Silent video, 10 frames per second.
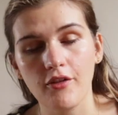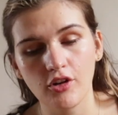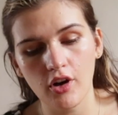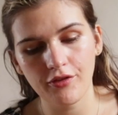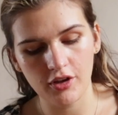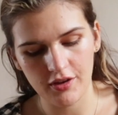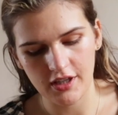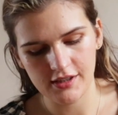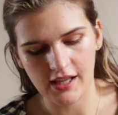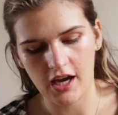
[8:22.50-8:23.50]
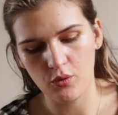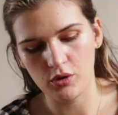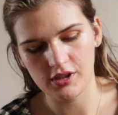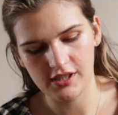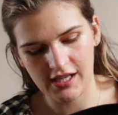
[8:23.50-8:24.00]
I've got a few things that I
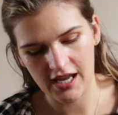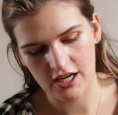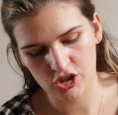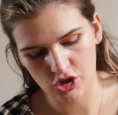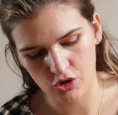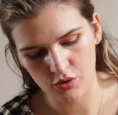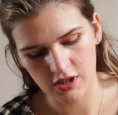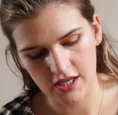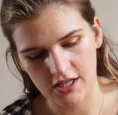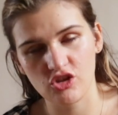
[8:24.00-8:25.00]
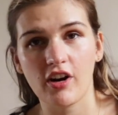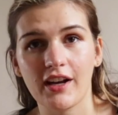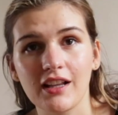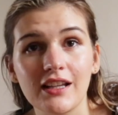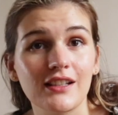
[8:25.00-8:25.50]
want to take to the dry
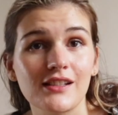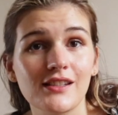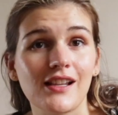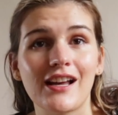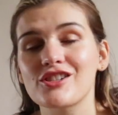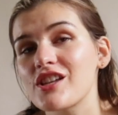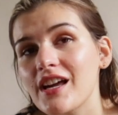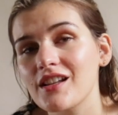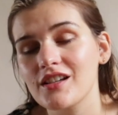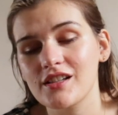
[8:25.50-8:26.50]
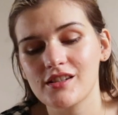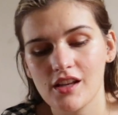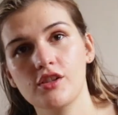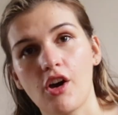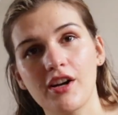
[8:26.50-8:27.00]
cleaners / tailors,
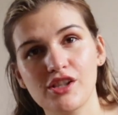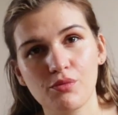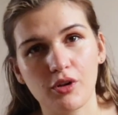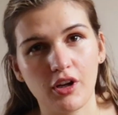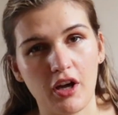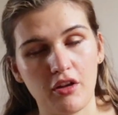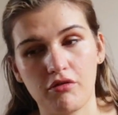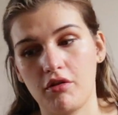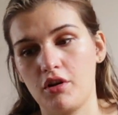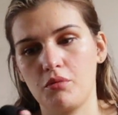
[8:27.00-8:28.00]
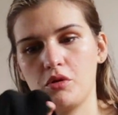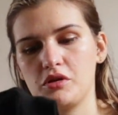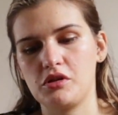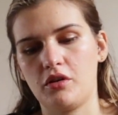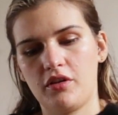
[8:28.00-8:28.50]
so I just want to go through
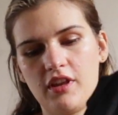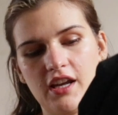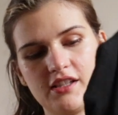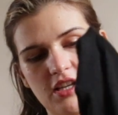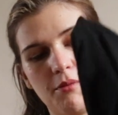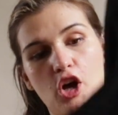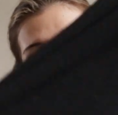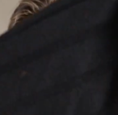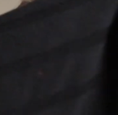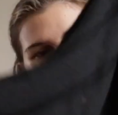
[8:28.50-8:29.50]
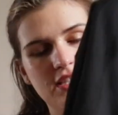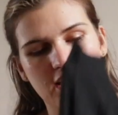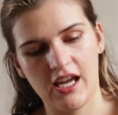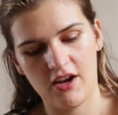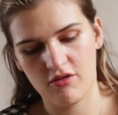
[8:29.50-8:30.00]
what sort of things I'm hoping to
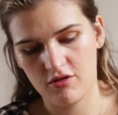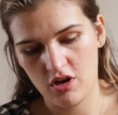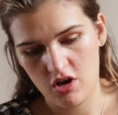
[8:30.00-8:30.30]
get